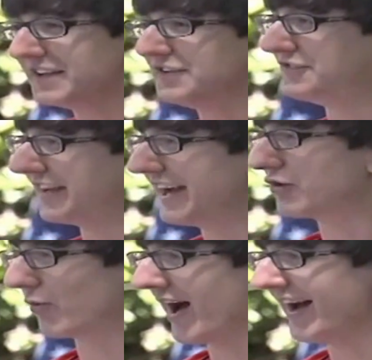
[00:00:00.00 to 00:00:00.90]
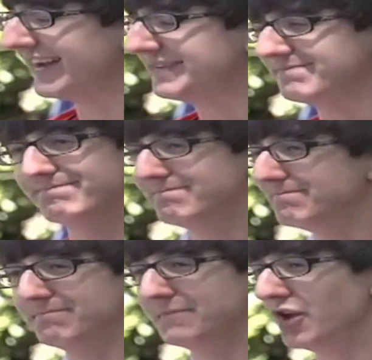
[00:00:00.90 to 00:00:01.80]
Did I cry?
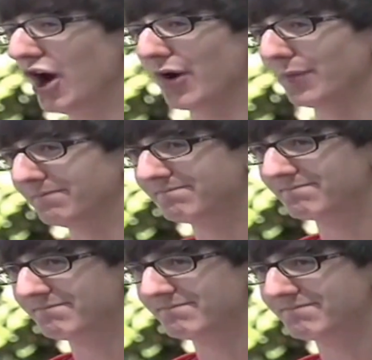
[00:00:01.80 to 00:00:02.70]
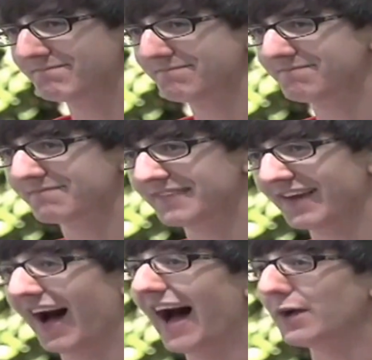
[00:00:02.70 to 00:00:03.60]
No.
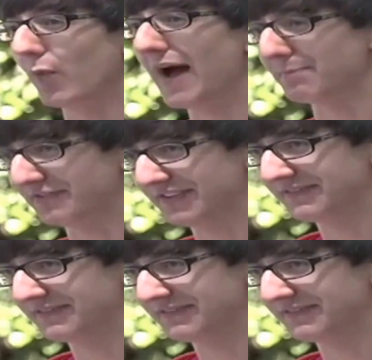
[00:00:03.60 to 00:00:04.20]
I wept.